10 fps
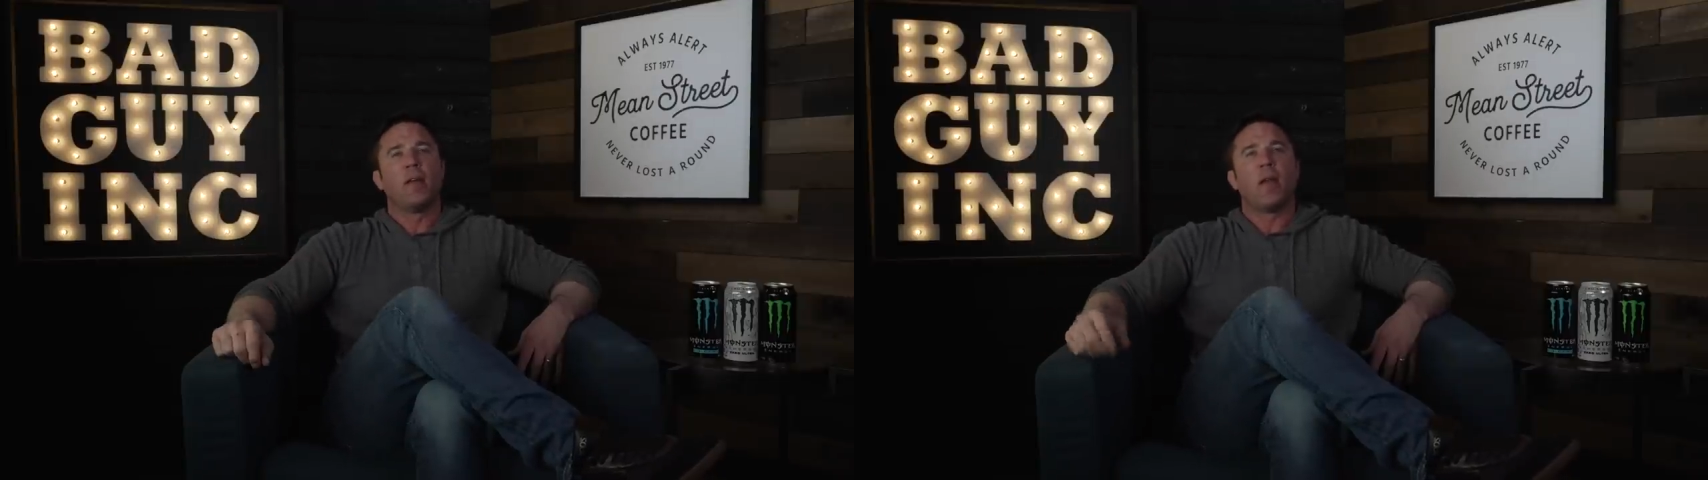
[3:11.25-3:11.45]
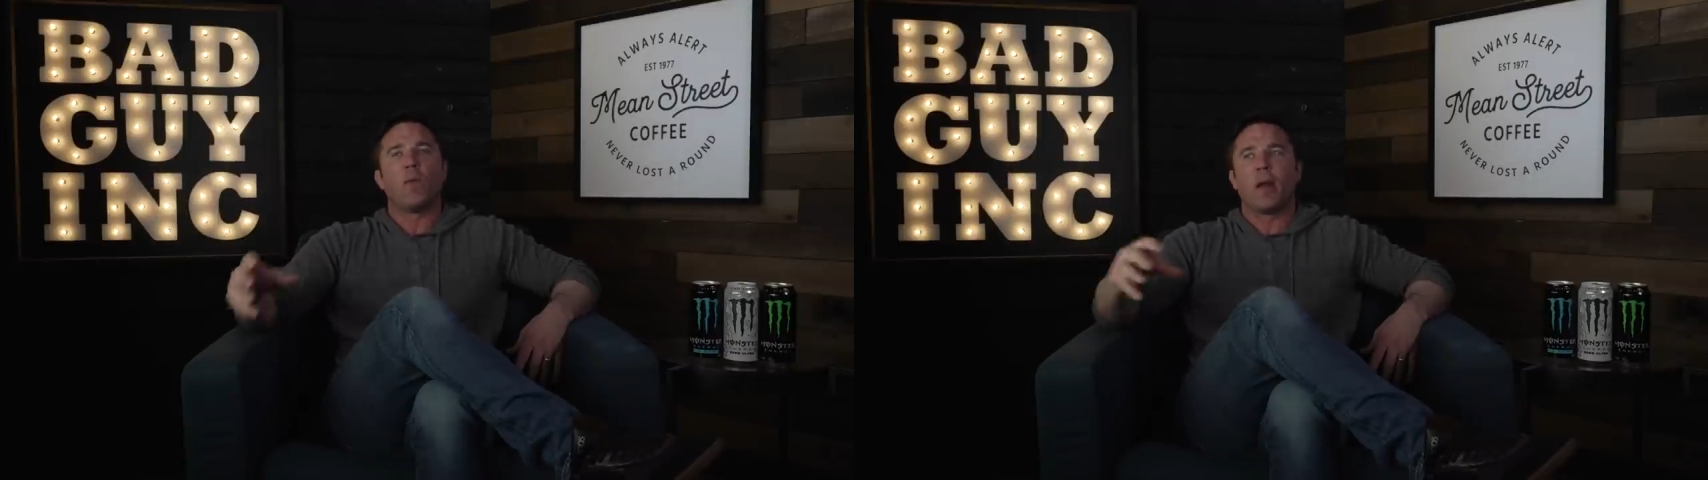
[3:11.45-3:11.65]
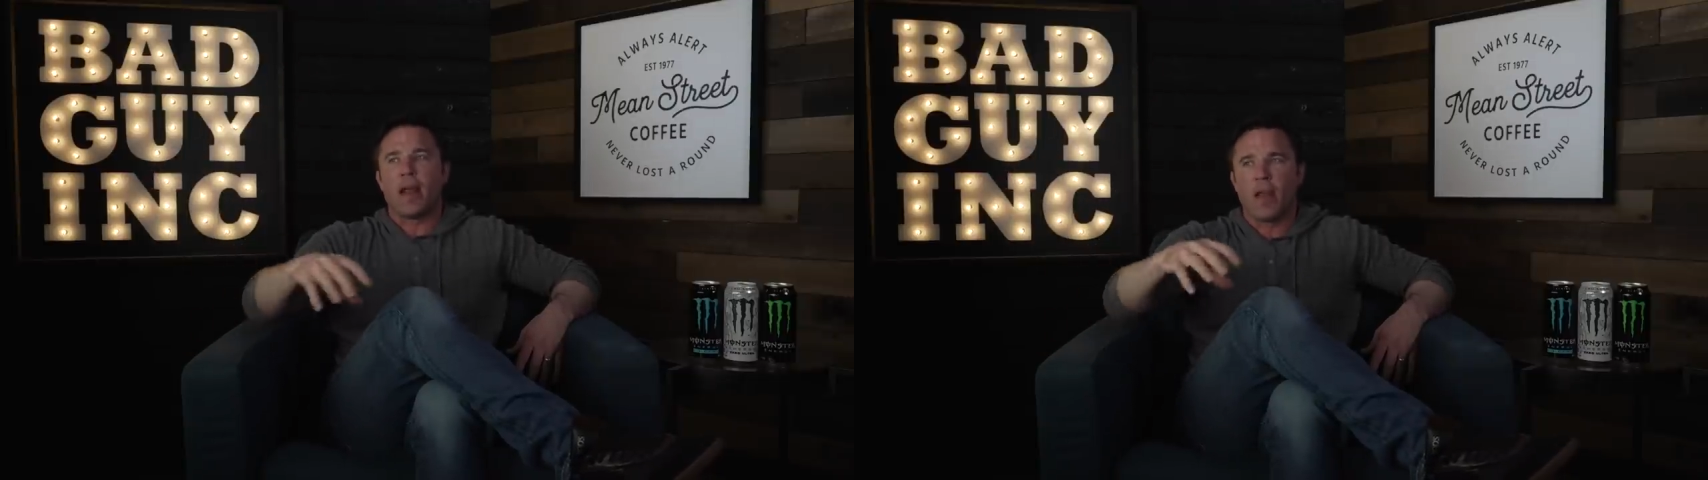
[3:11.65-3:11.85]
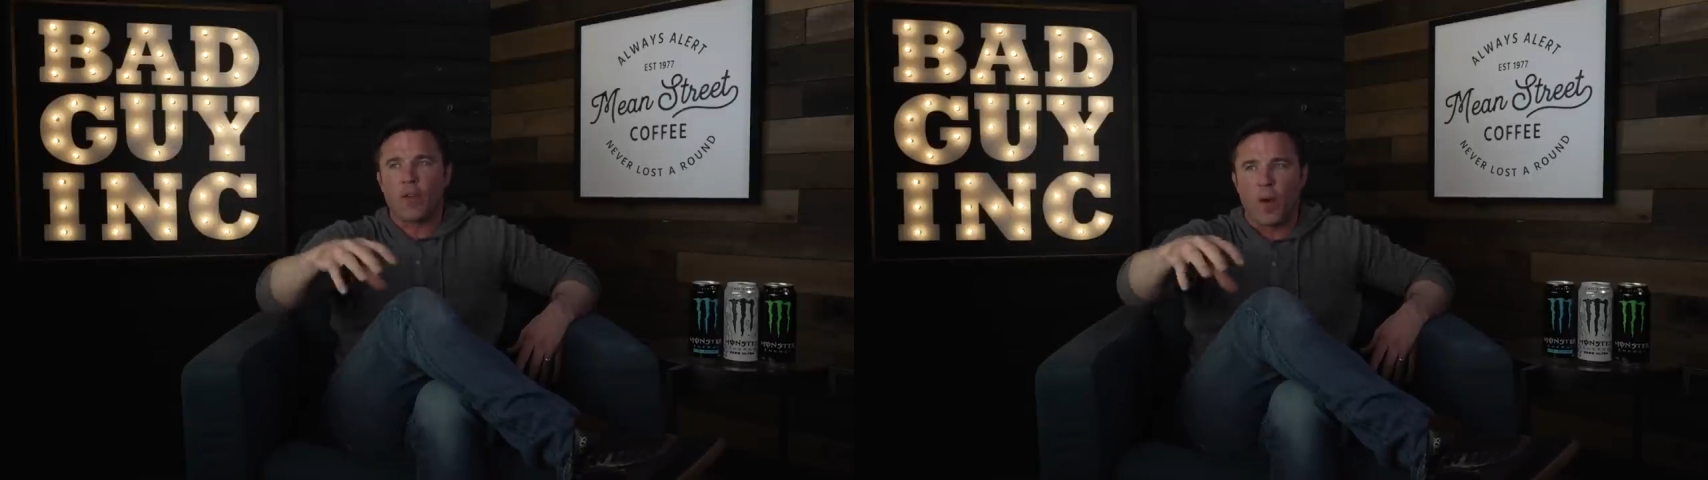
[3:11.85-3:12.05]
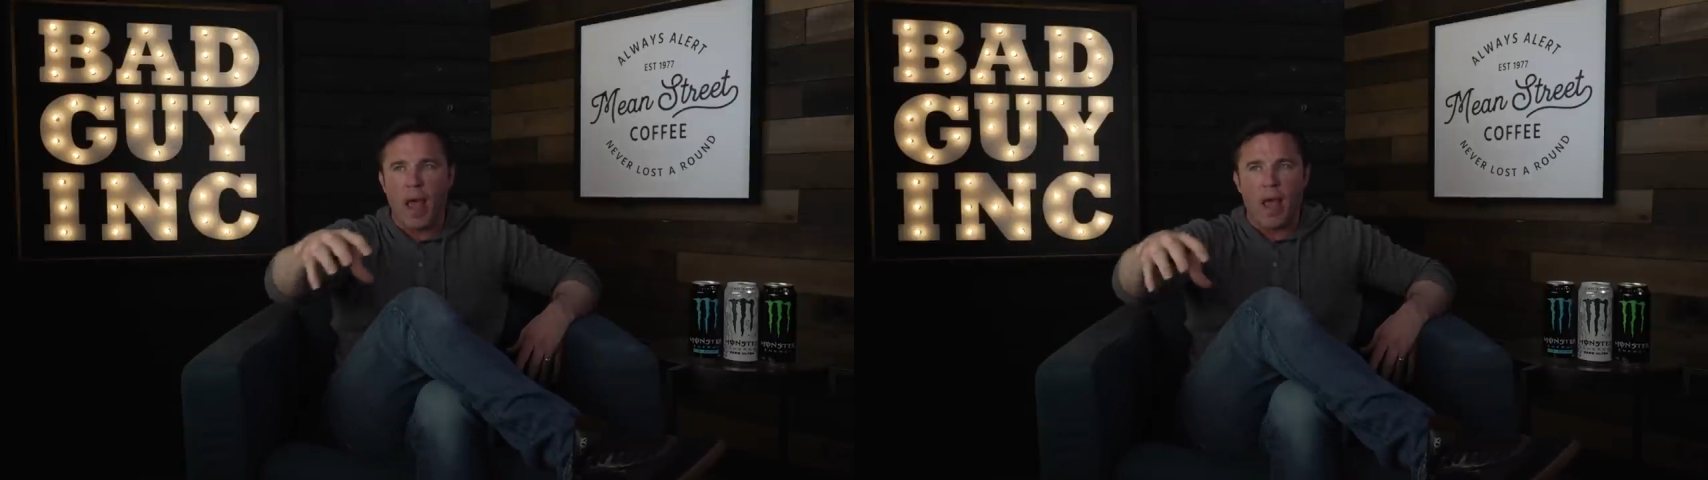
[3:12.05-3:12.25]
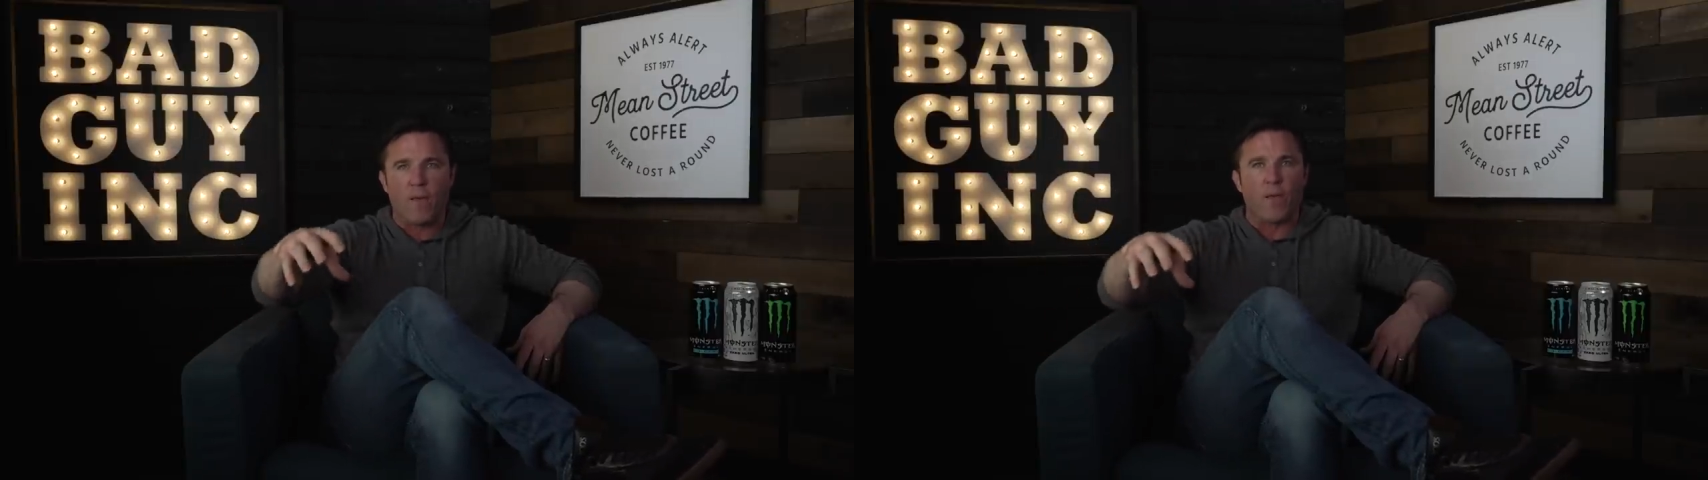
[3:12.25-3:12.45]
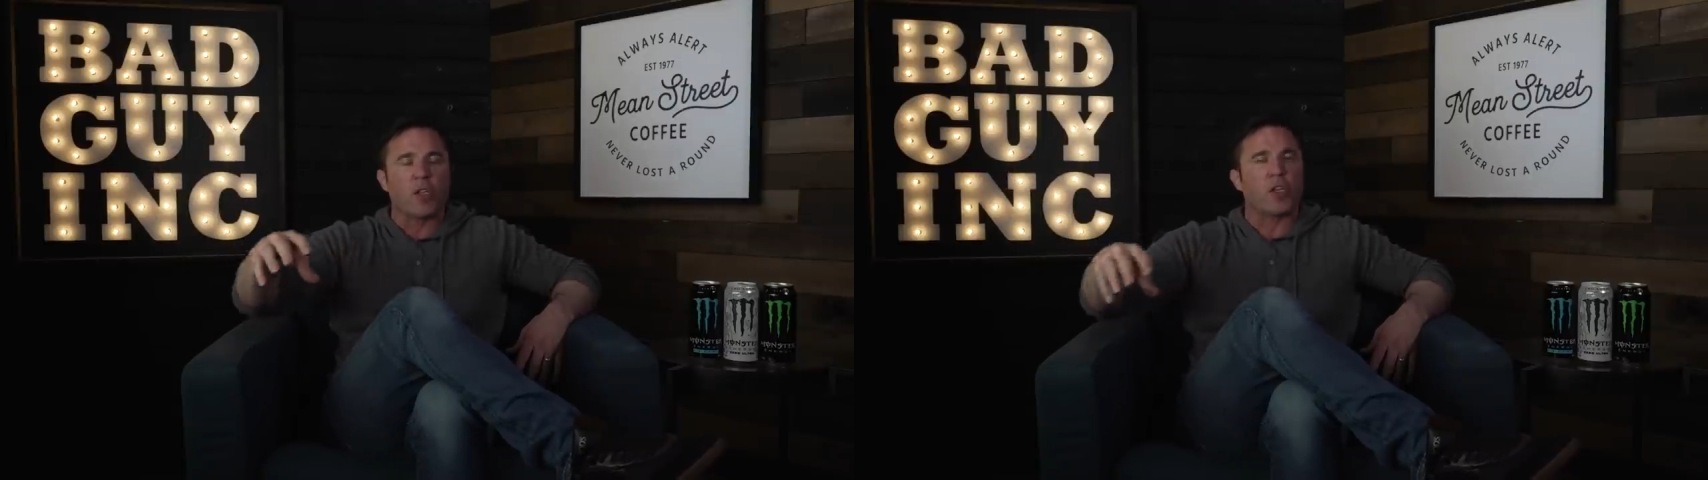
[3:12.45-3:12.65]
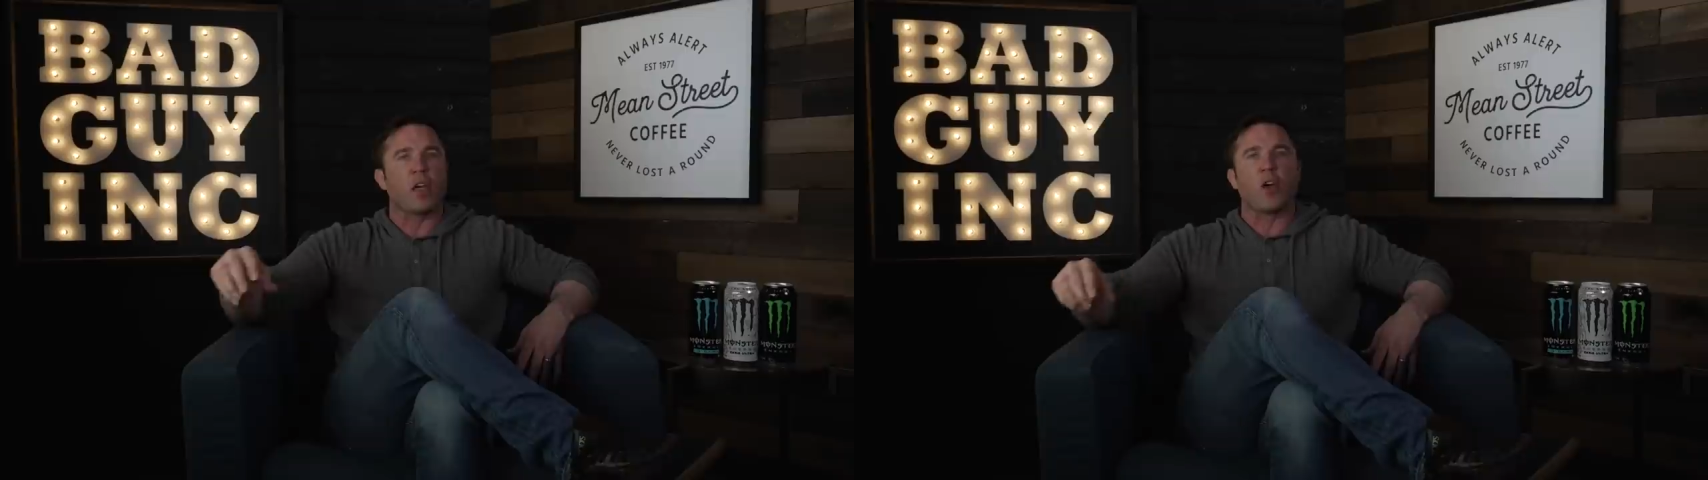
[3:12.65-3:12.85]
They would enter
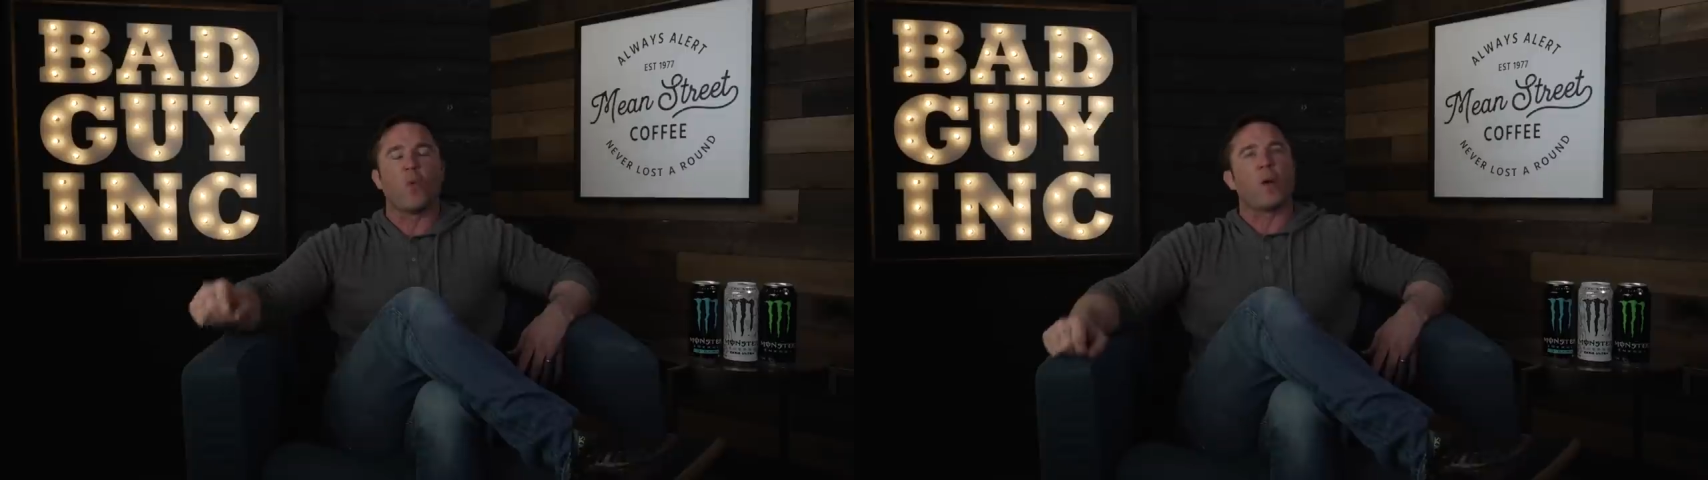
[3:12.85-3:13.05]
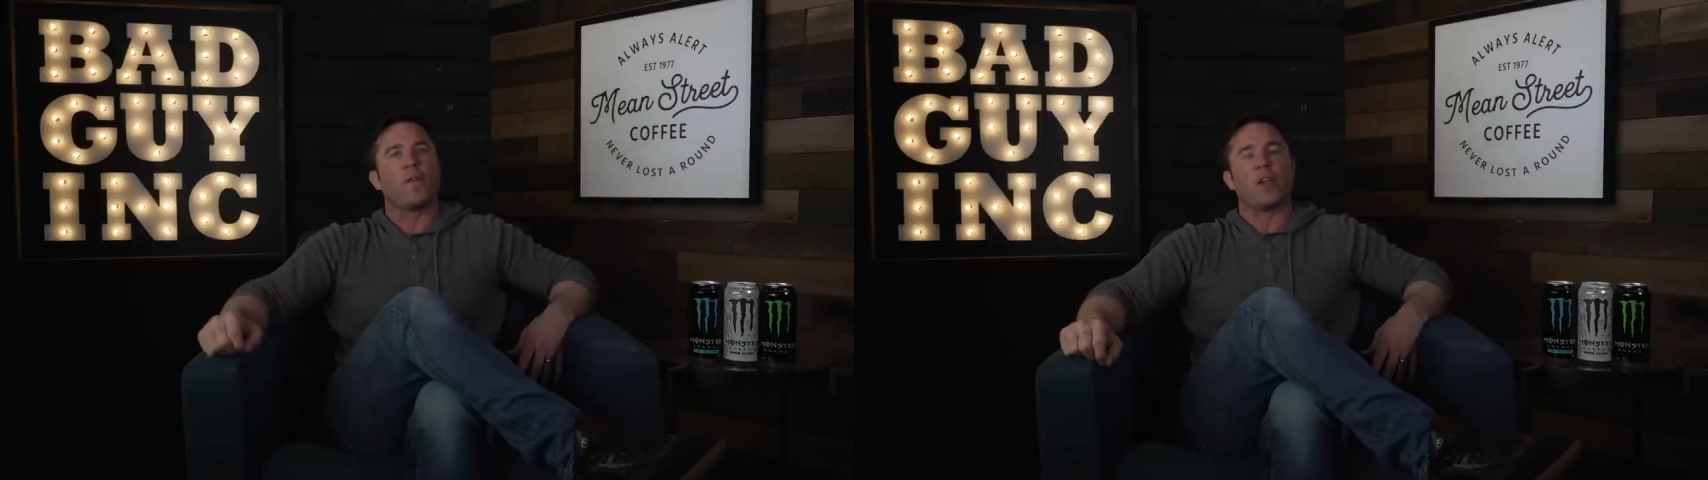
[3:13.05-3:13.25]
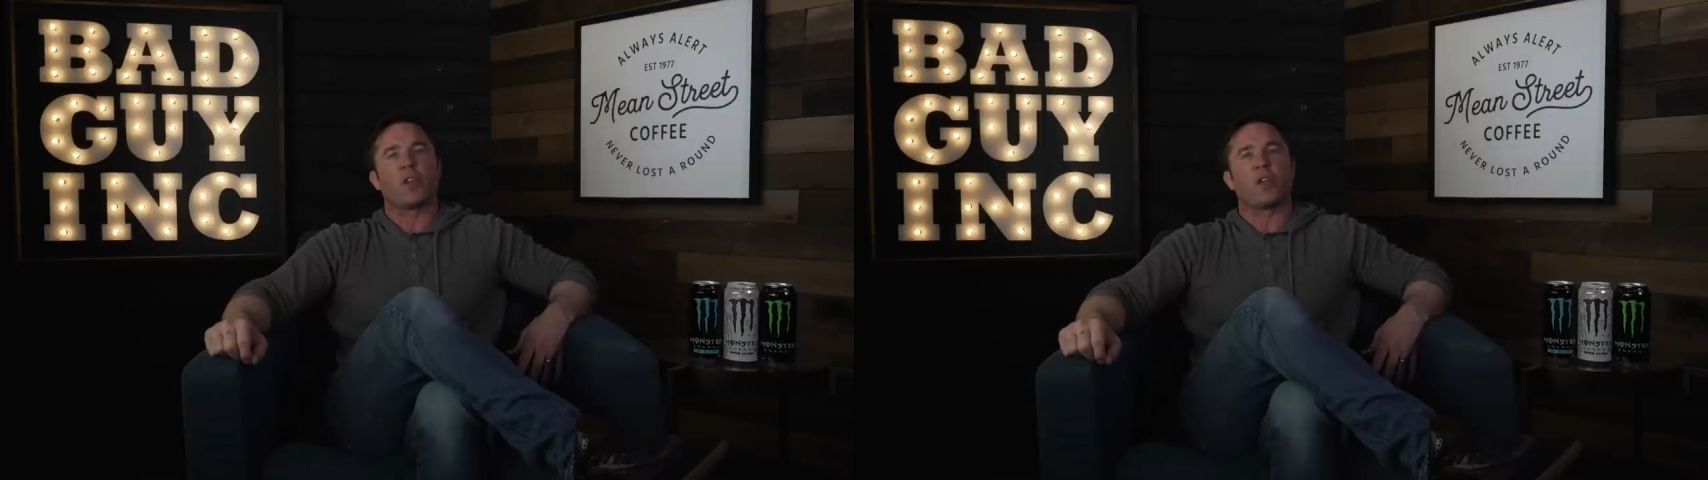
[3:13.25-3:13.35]
every single one of